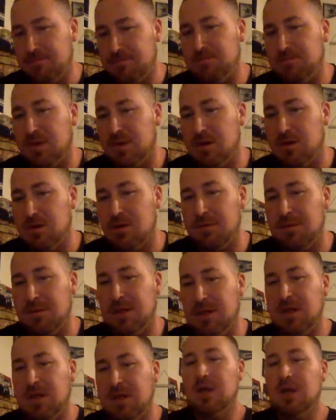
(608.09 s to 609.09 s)
You know what I
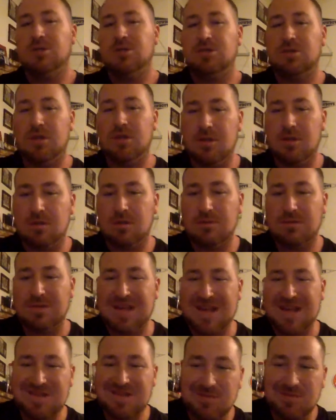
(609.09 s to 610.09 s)
mean? So
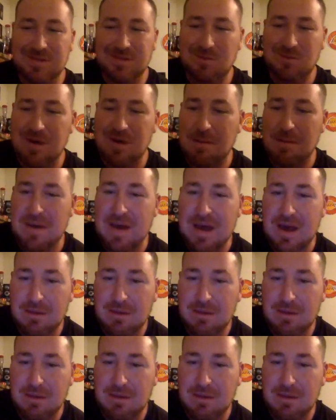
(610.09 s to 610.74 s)
that's really where I'm at.